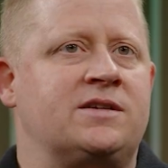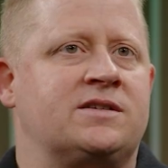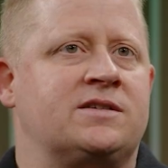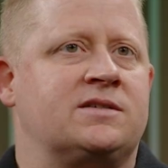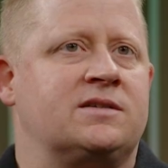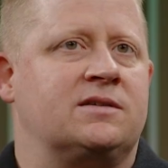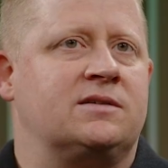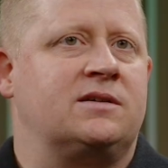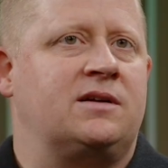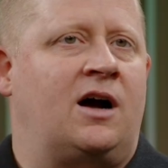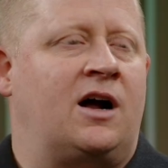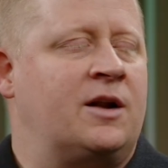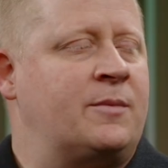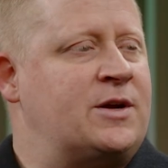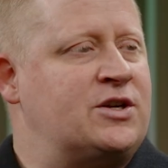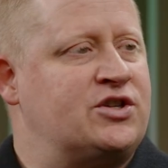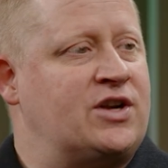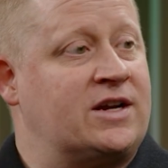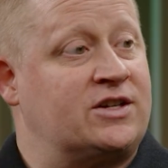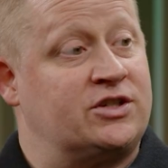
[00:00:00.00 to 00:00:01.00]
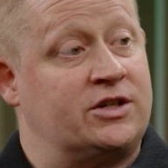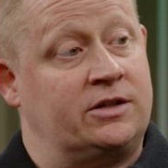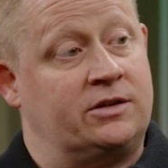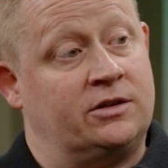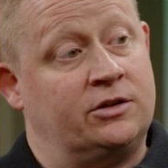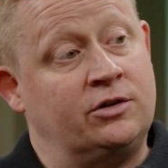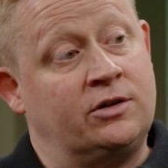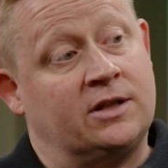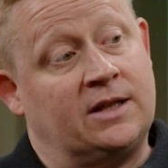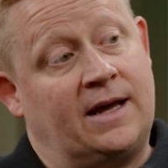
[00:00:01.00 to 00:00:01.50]
does automation actually
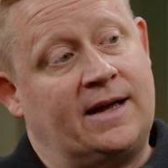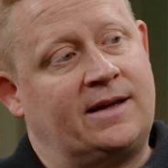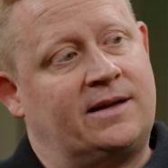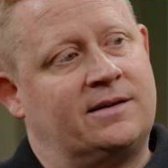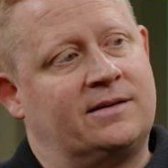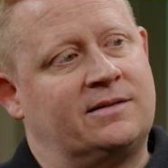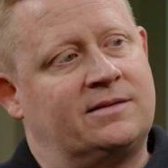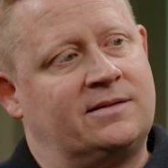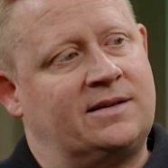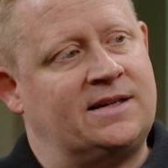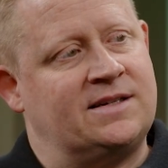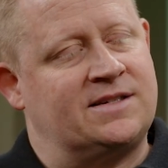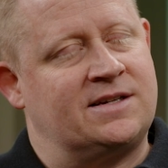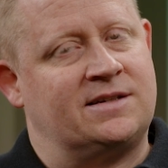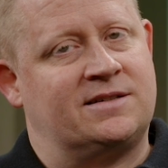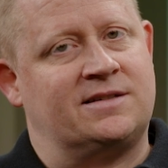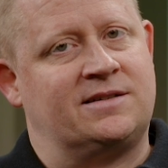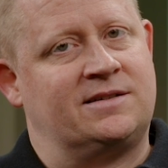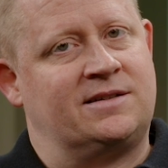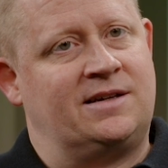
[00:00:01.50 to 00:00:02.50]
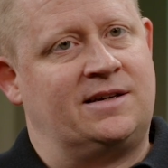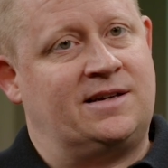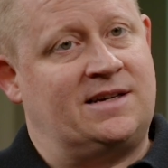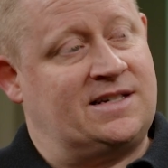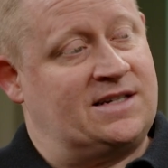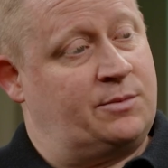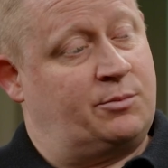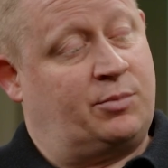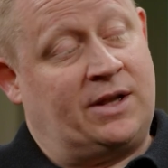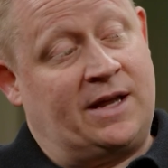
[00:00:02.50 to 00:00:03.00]
look like? Is it
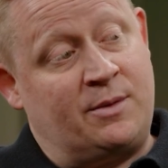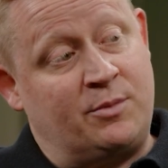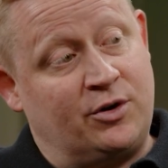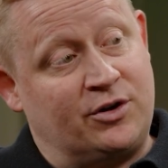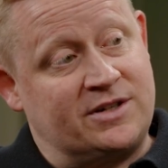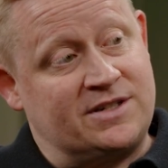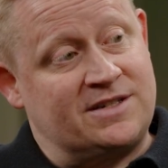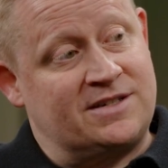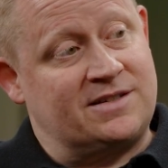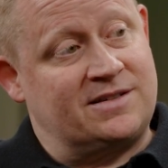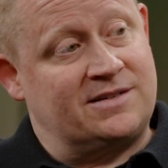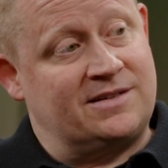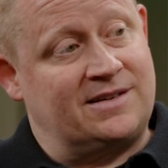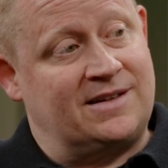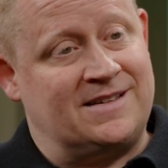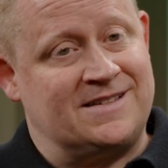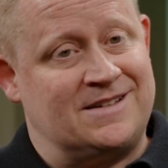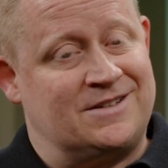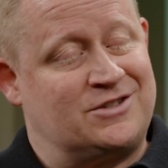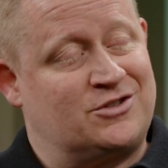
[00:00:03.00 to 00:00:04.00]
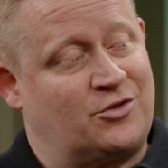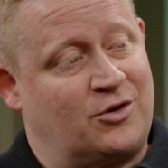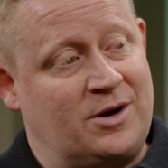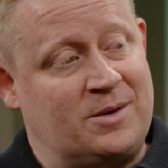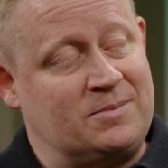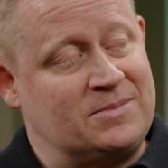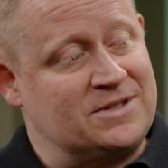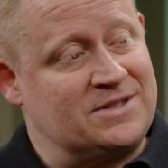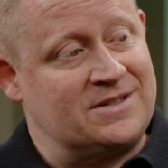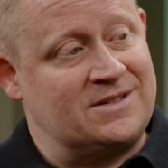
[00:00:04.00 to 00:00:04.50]
playbooks? Is it
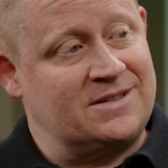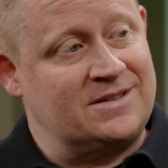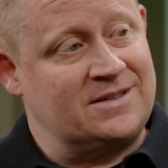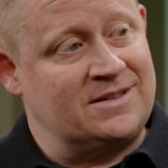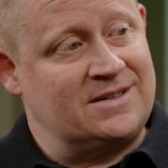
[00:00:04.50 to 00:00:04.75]
scripts?